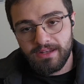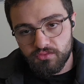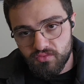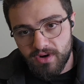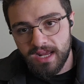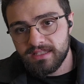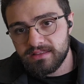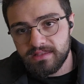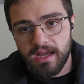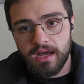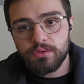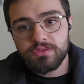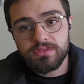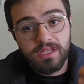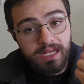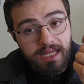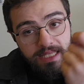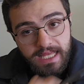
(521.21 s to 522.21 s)
and write
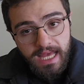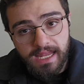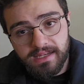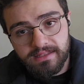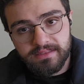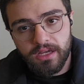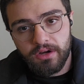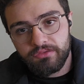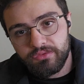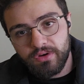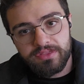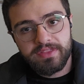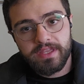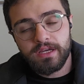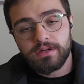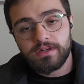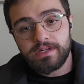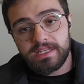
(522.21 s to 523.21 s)
out the reality of
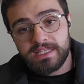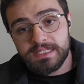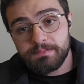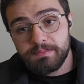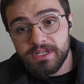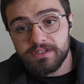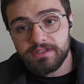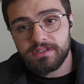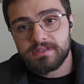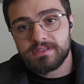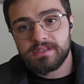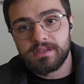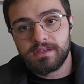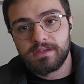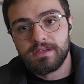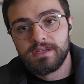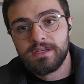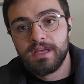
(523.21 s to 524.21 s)
what they are
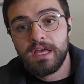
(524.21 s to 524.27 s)
experiencing.